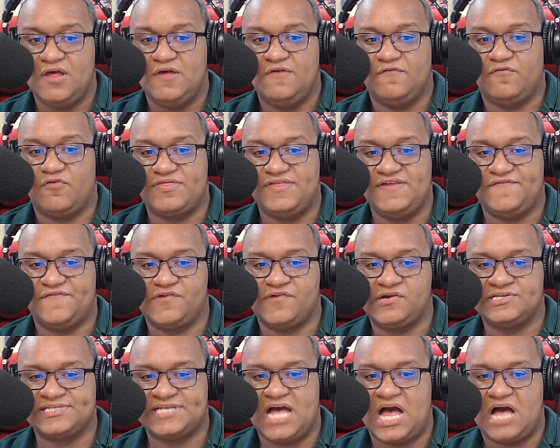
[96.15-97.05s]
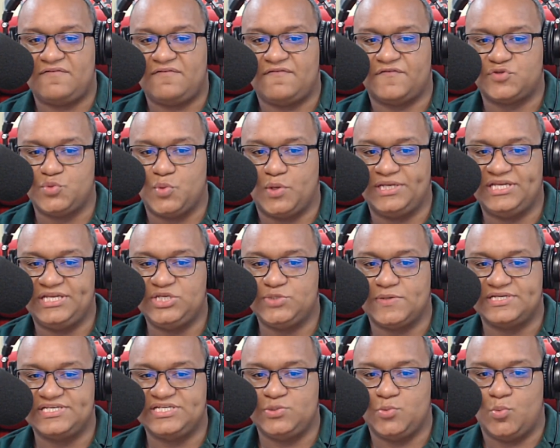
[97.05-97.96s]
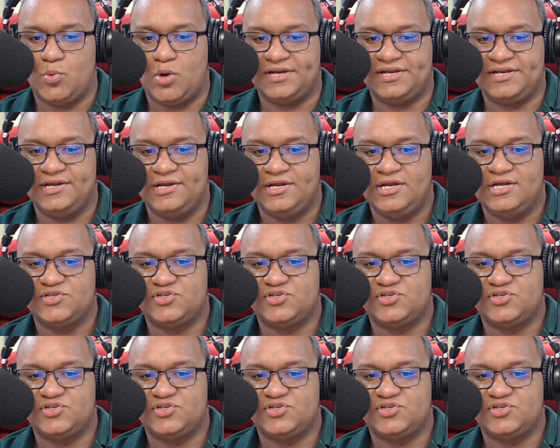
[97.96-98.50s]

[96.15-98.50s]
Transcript: for the first half of 2021